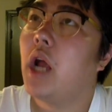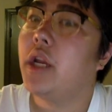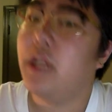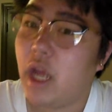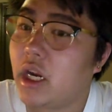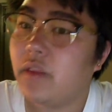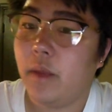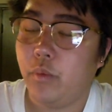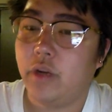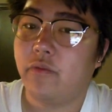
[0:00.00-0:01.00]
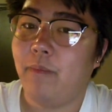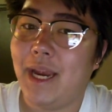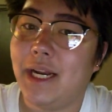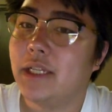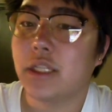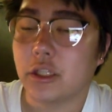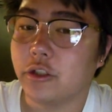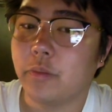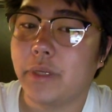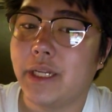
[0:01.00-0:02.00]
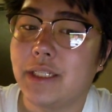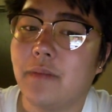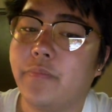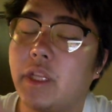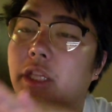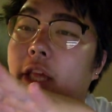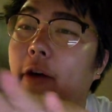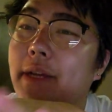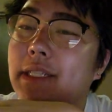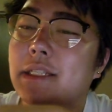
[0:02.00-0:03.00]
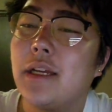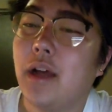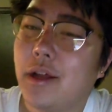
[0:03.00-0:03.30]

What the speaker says: none of them would have made it into the group, because the lowest,